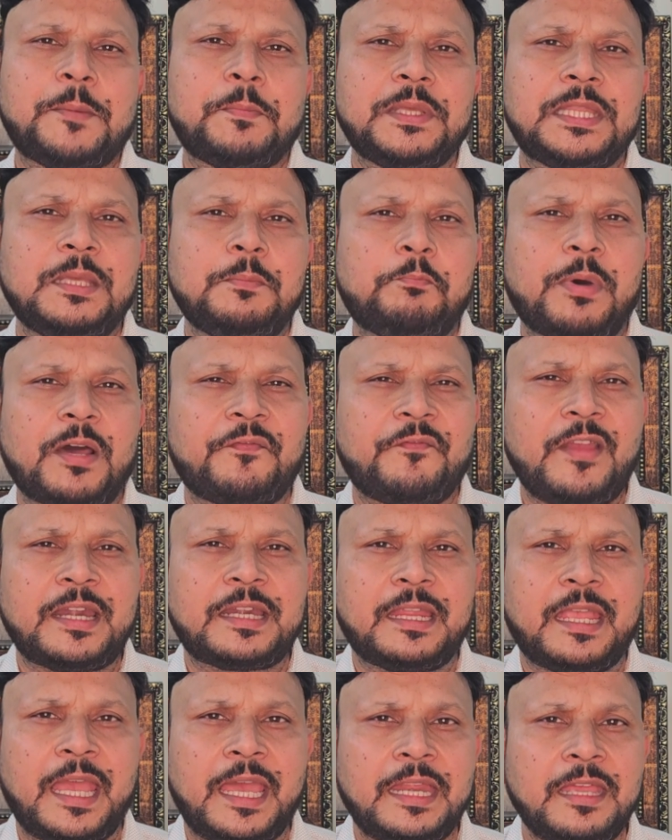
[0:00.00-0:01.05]
be the
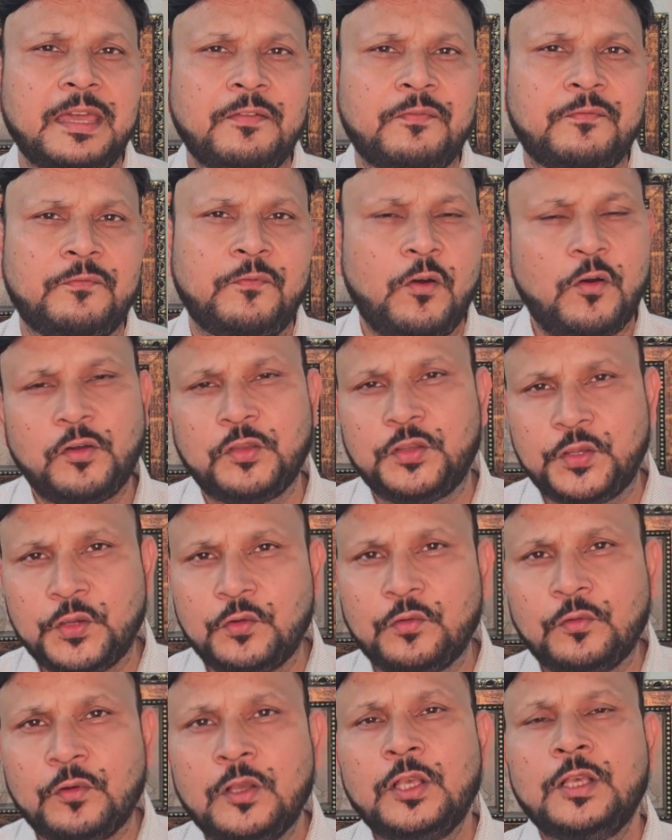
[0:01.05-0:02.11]
perfect career for
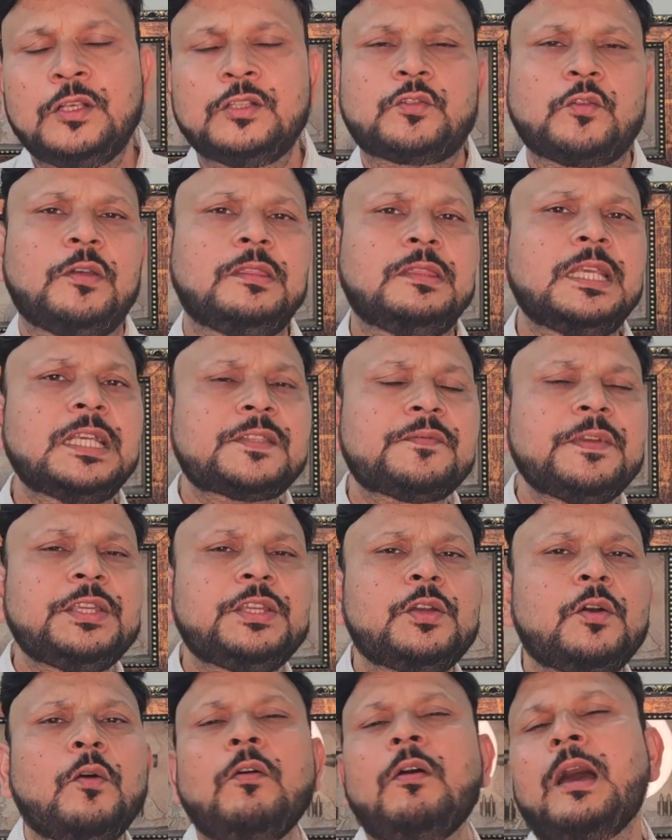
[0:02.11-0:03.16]
you. So in this
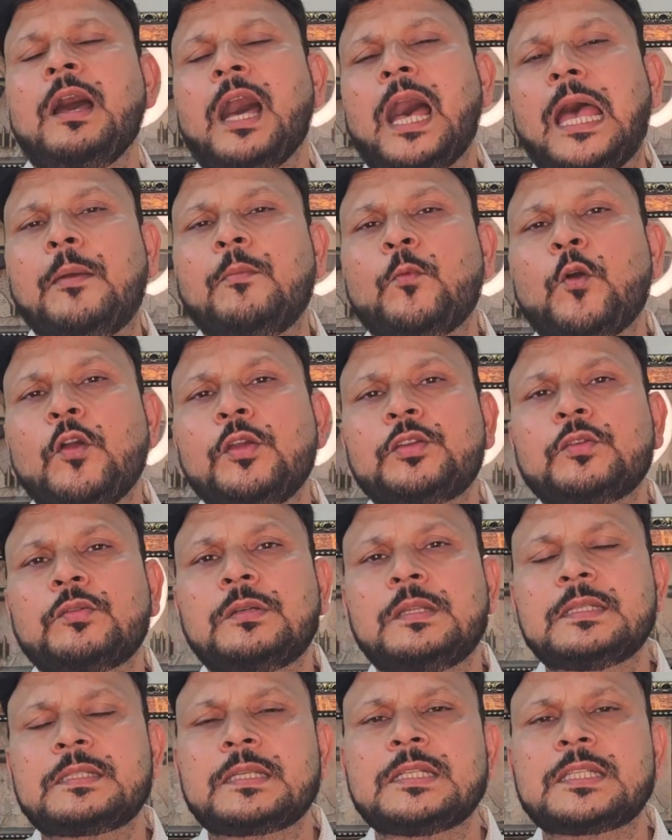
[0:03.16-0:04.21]
video, I am going to
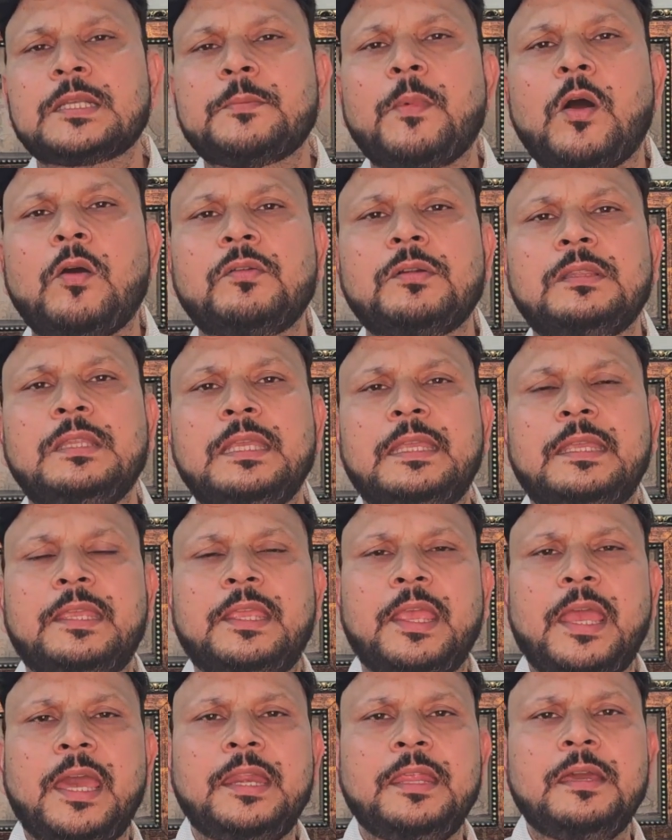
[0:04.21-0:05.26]
discuss about the
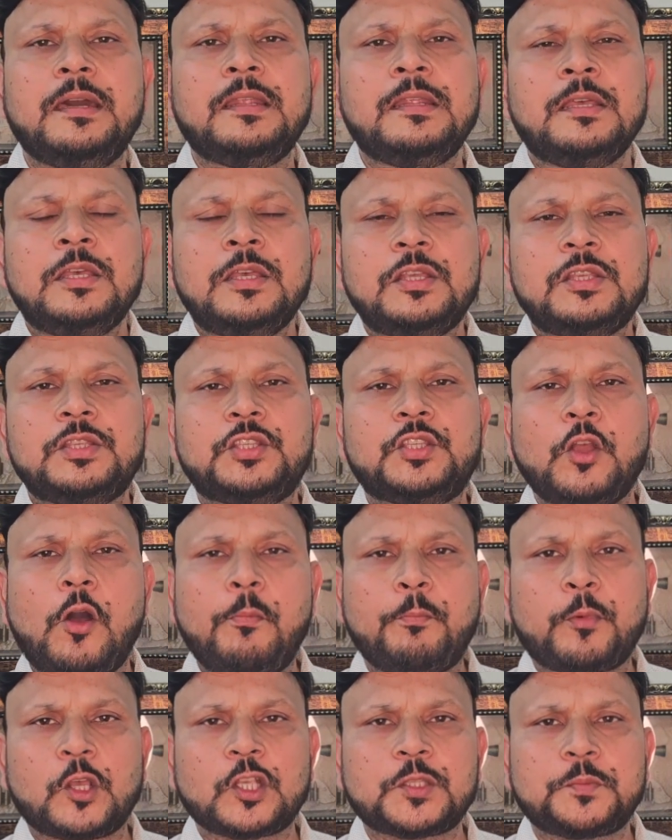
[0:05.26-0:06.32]
career,
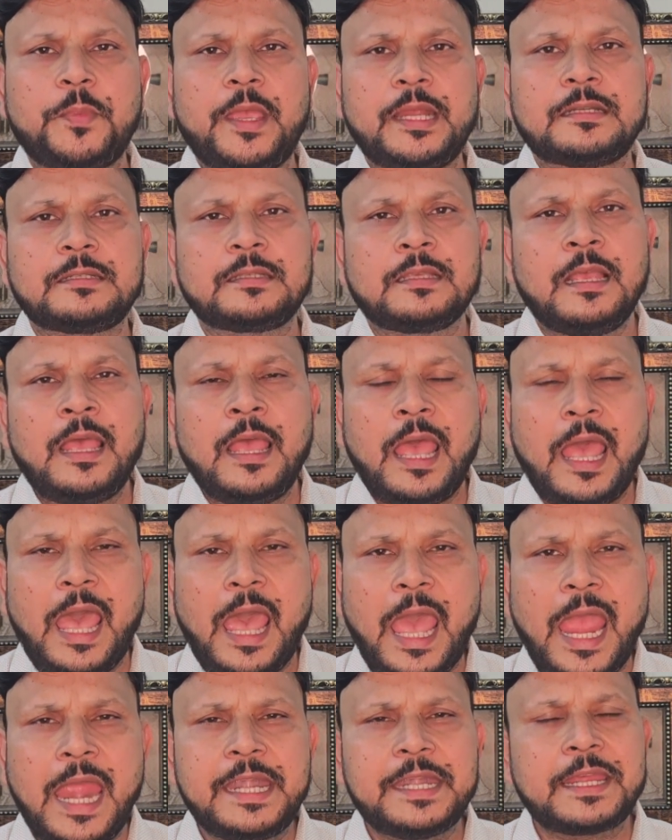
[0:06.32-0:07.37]
job prospects
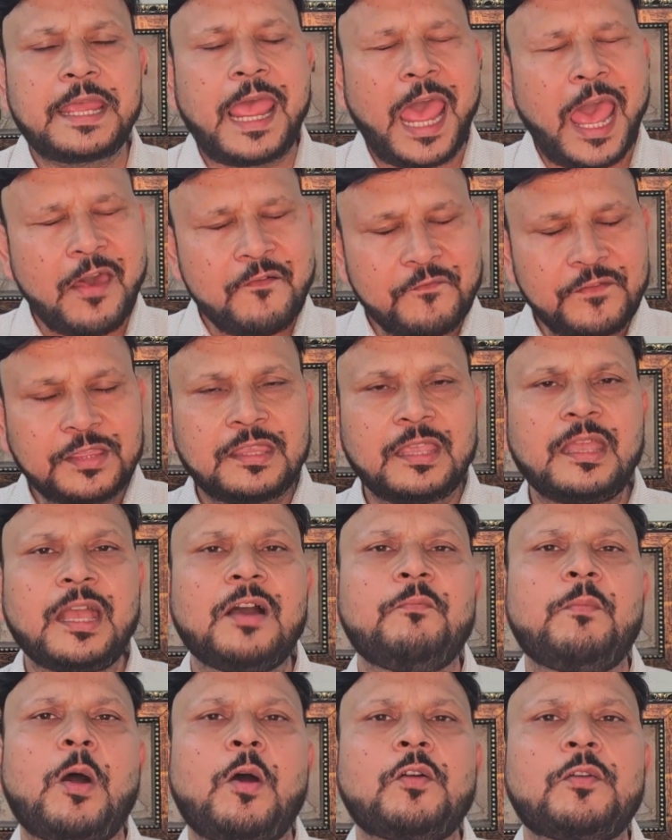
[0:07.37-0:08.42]
and everything
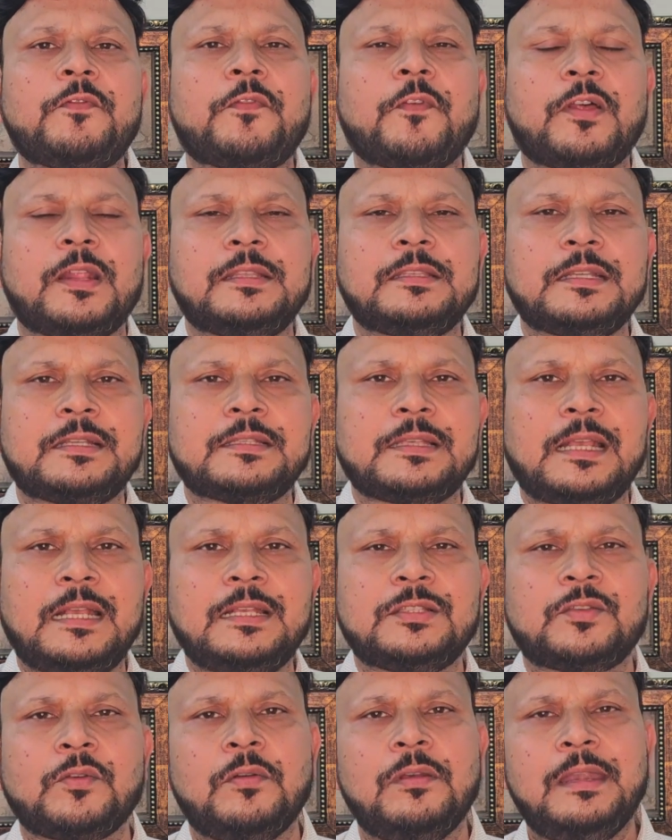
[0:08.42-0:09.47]
about forensic
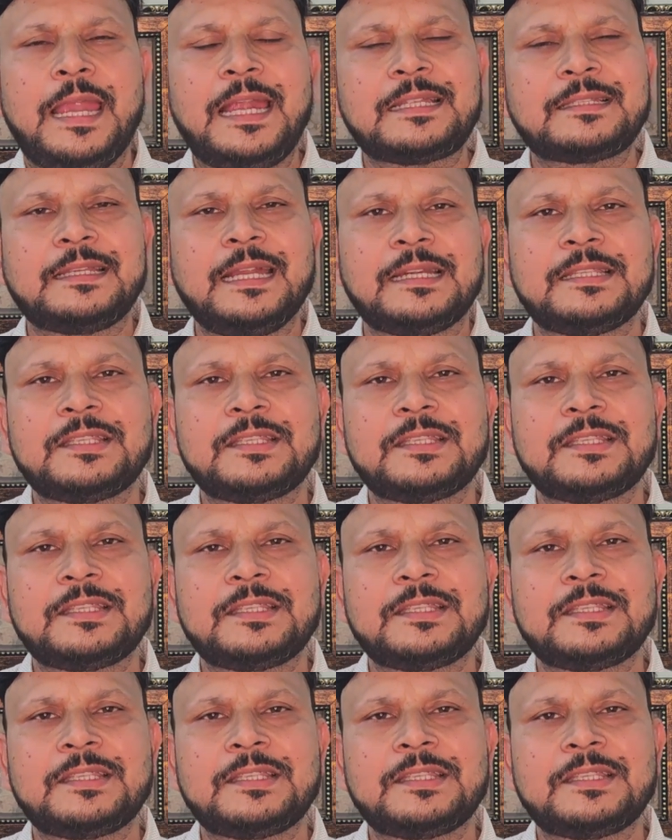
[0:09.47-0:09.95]
science. So let's get